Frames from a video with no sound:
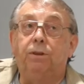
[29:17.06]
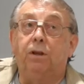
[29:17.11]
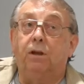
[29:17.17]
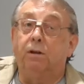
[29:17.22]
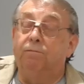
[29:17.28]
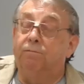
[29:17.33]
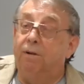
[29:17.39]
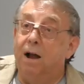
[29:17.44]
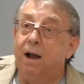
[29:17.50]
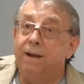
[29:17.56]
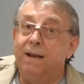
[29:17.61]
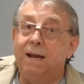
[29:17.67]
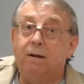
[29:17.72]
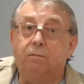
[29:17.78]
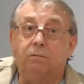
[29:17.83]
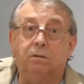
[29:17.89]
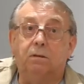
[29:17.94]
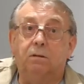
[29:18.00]
You can find
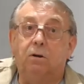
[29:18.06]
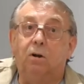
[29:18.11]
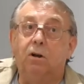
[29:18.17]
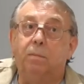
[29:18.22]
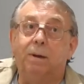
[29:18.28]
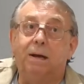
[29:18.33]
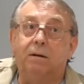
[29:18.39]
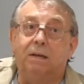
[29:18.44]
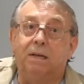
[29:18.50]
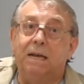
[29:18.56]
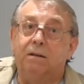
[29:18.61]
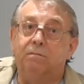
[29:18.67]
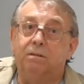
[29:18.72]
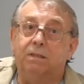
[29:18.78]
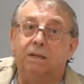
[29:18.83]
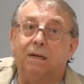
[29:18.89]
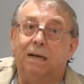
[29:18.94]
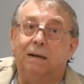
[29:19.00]
out all about
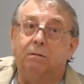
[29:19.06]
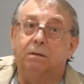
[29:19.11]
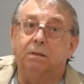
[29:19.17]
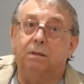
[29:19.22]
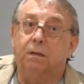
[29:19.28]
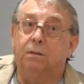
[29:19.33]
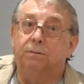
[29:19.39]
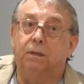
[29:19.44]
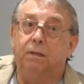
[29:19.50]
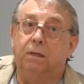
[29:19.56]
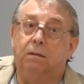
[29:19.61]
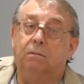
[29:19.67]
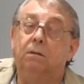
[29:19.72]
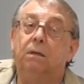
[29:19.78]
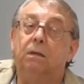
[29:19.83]
carers allowance on the